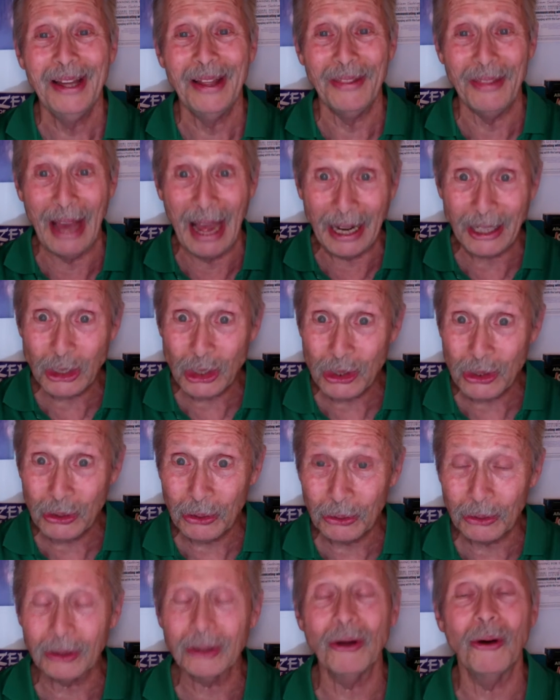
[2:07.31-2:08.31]
that
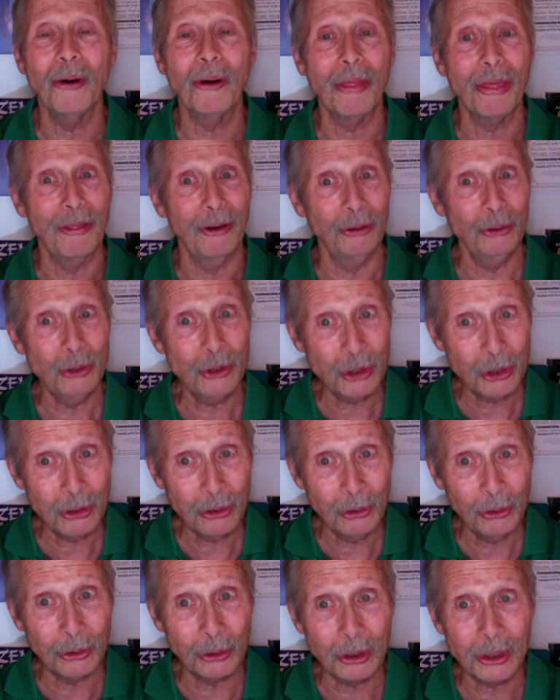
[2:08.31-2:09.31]
student or those
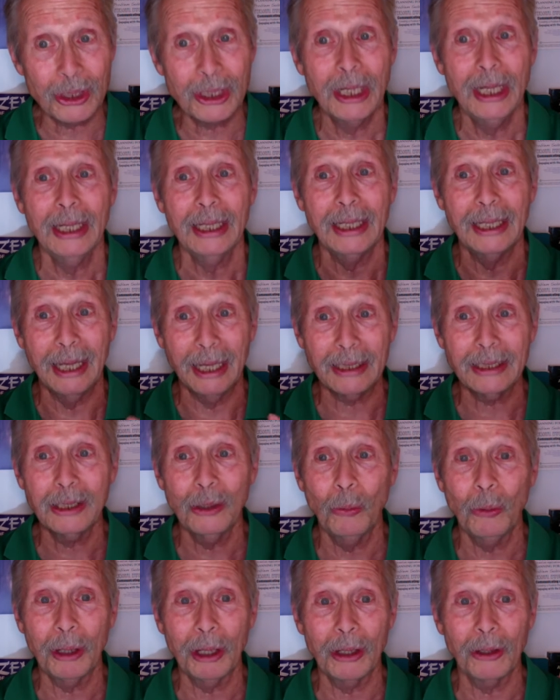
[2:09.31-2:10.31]
students get
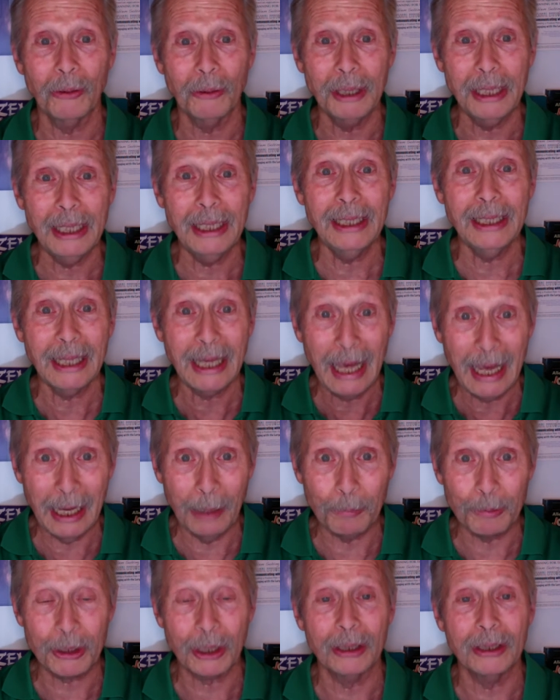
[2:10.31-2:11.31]
to wear green
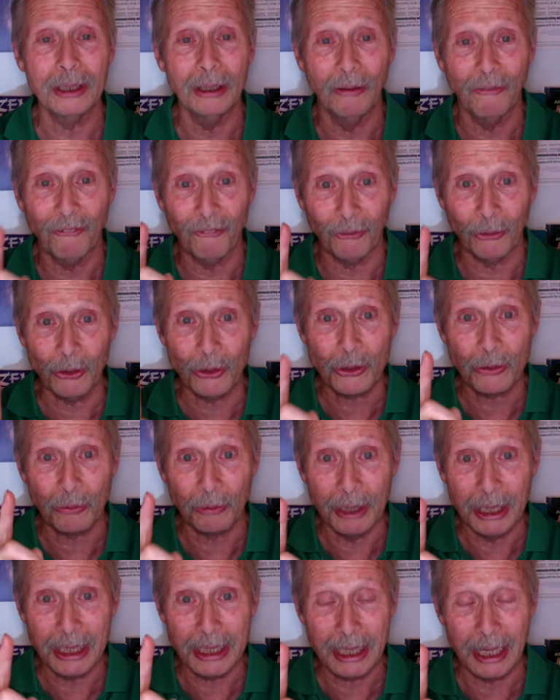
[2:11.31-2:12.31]
capes until first
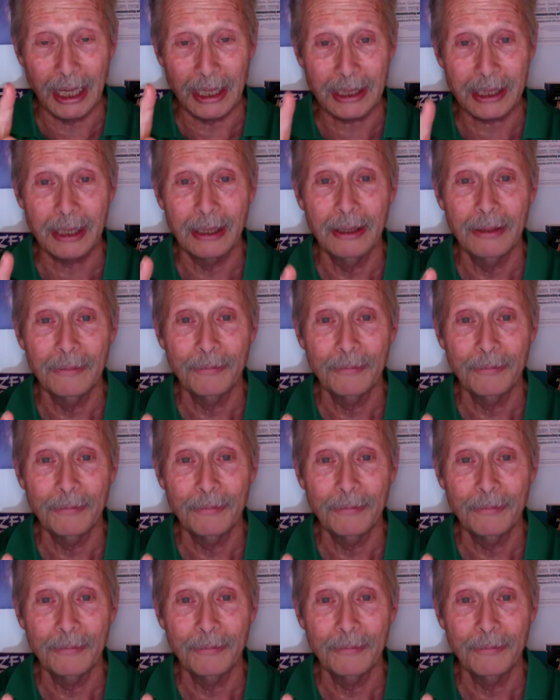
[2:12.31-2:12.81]
recess.